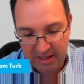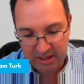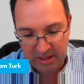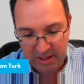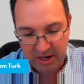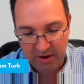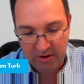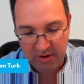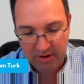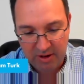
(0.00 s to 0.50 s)
you
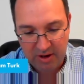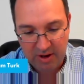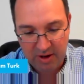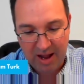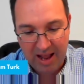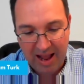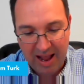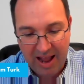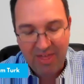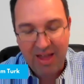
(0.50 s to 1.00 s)
know,
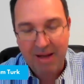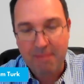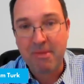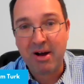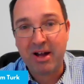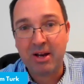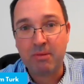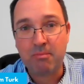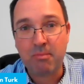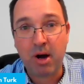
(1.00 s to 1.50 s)
how that
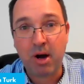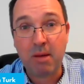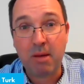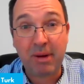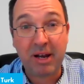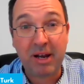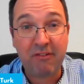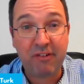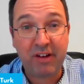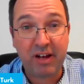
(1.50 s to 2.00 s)
might
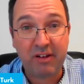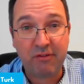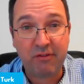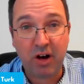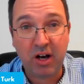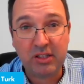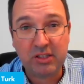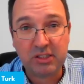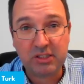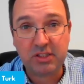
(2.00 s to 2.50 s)
benefit
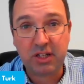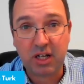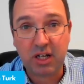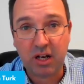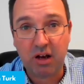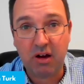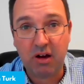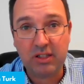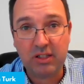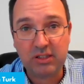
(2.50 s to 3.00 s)
advisors and the
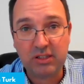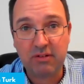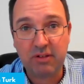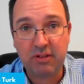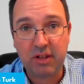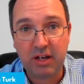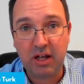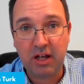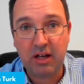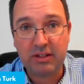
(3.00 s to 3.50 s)
clients over
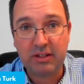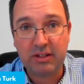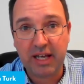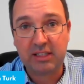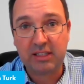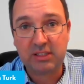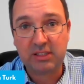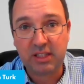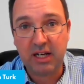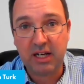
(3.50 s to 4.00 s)
the
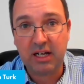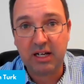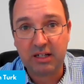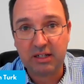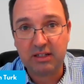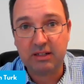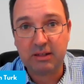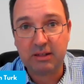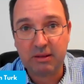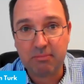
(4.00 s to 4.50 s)
next
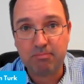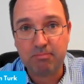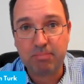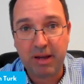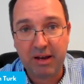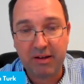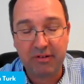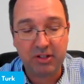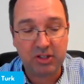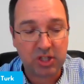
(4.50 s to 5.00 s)

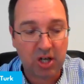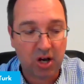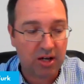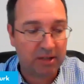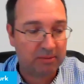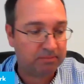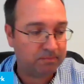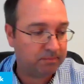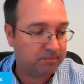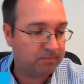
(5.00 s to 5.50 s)
period of
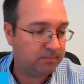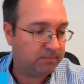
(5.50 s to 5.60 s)
time.